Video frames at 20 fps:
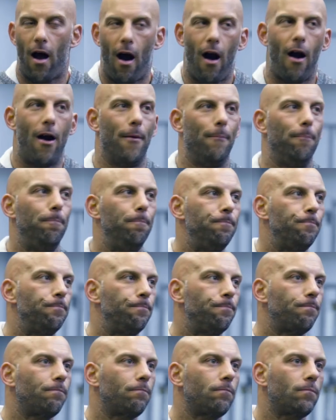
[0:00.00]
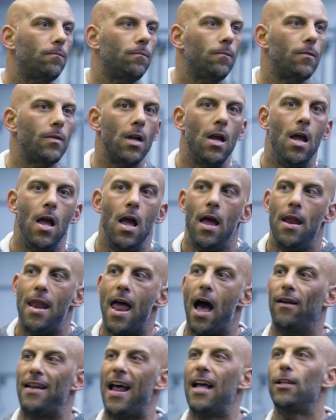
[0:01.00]
hard.
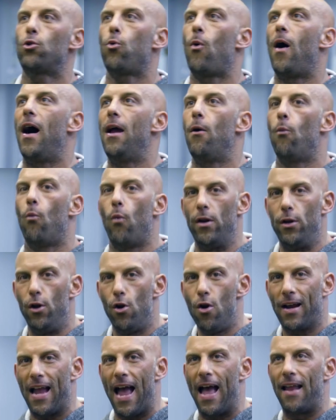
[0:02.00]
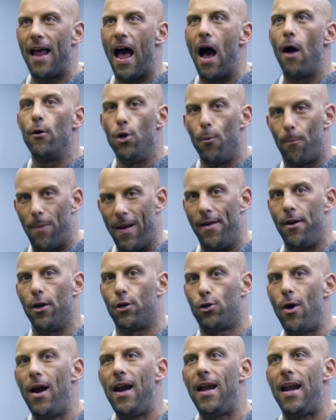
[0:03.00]
Now, that's why when you look at how you plan the
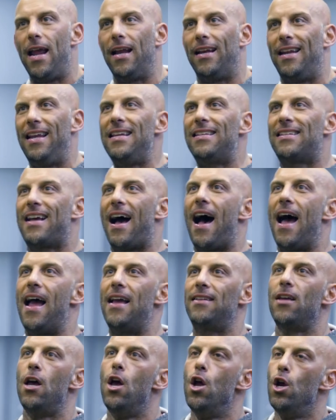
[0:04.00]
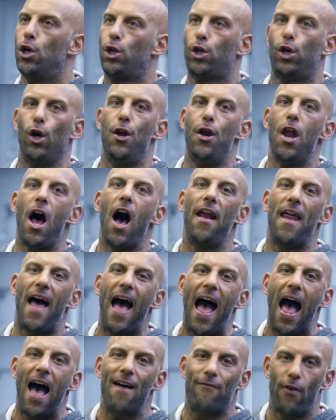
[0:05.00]
training, these guys should not
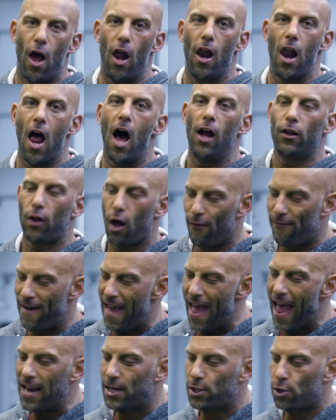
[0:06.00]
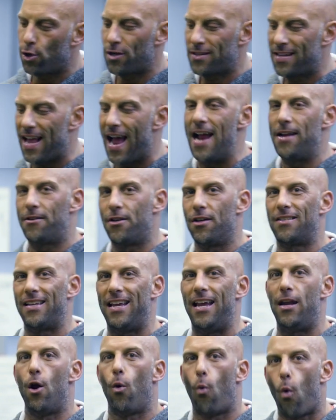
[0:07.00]
have a lot of exercises
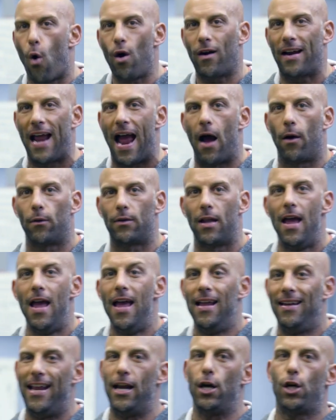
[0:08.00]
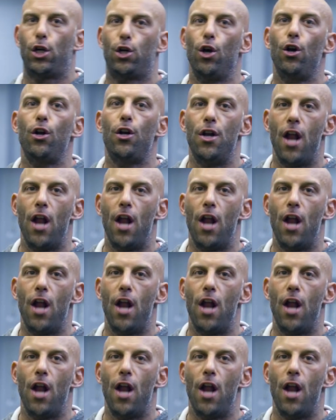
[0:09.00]
in a workout. They should